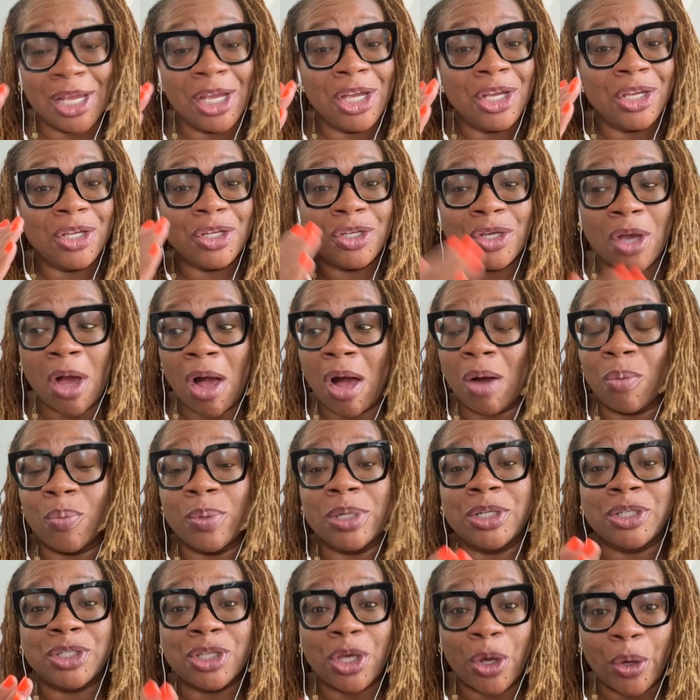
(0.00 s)
y'all, we
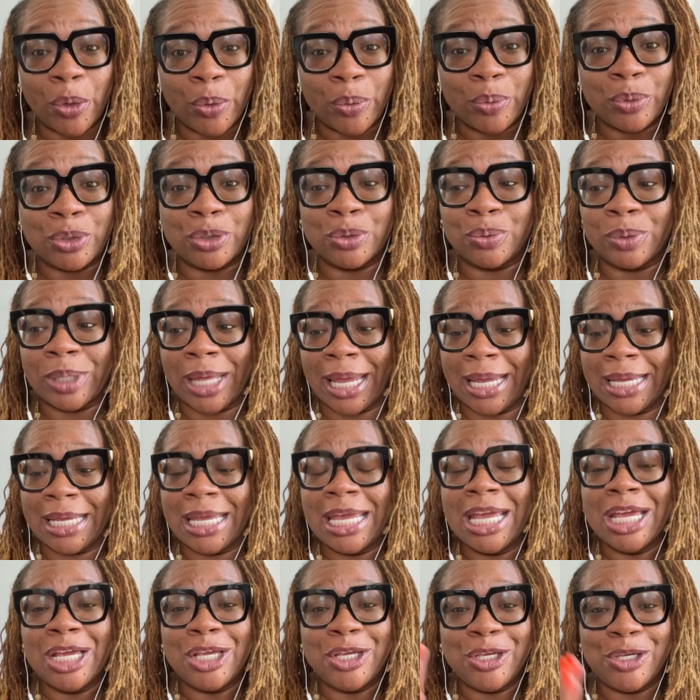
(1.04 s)
told you, like,
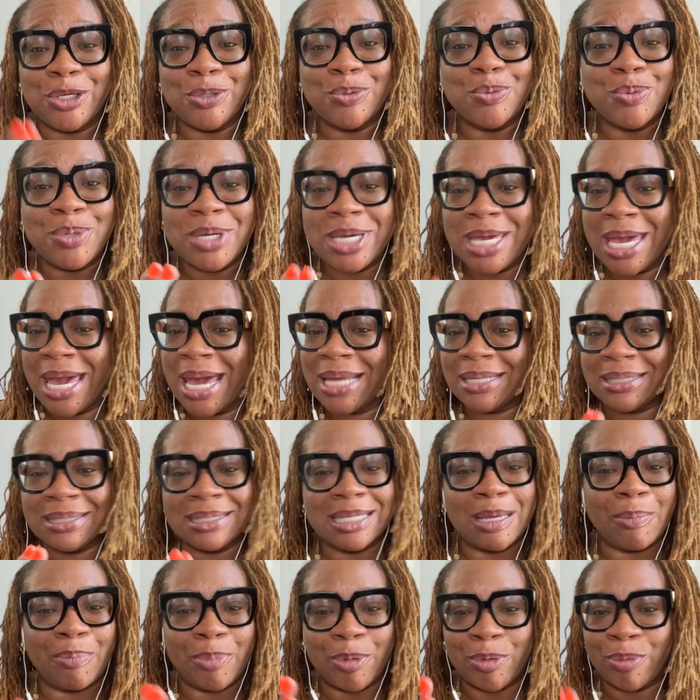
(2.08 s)
you can't
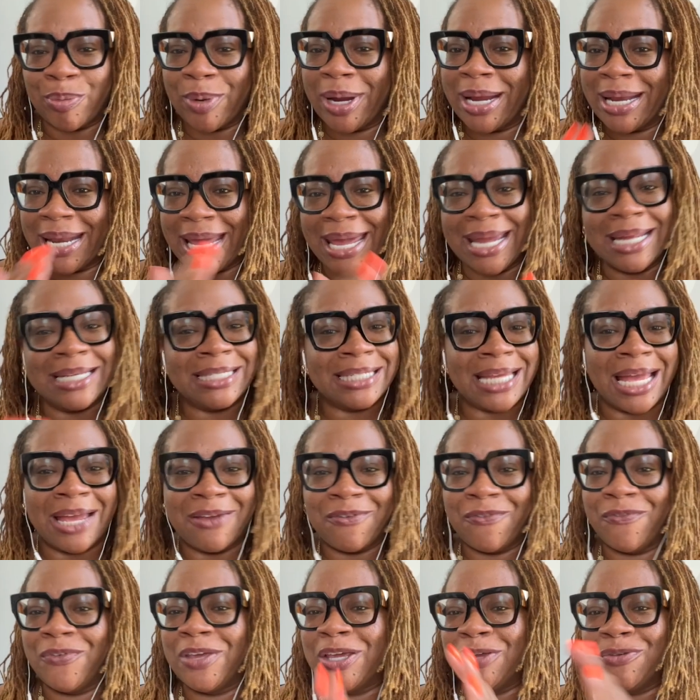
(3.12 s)
separate
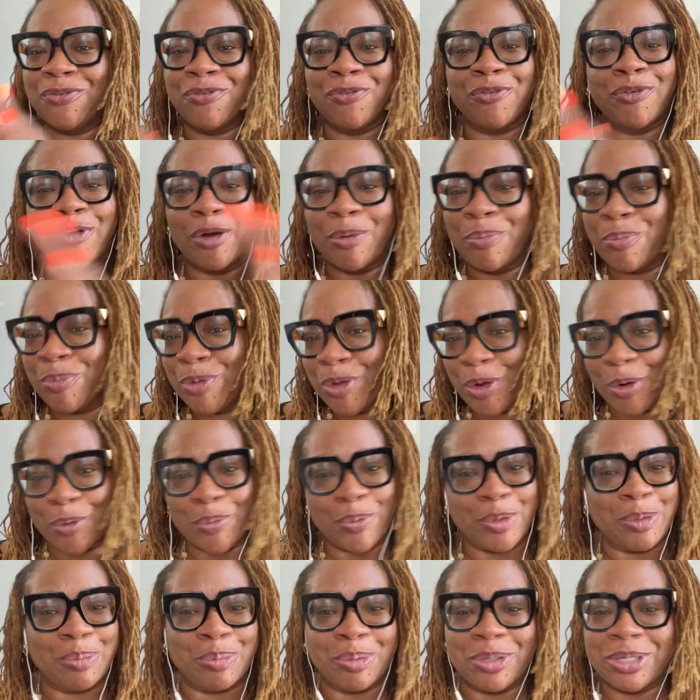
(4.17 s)
HIV from your
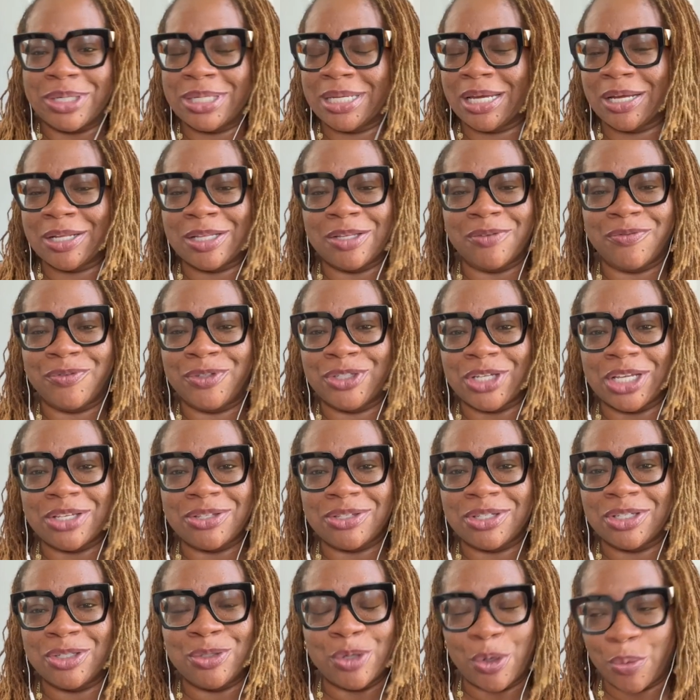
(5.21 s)
reproductive
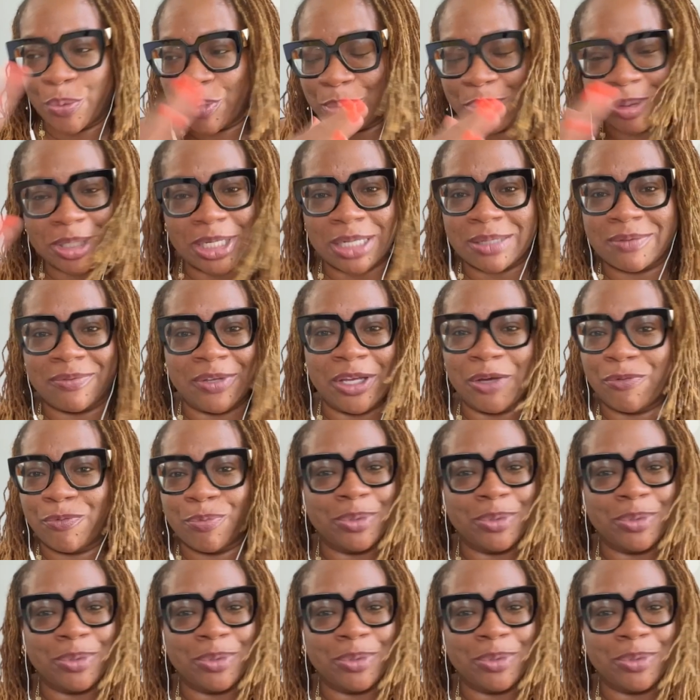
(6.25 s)
reproductive health,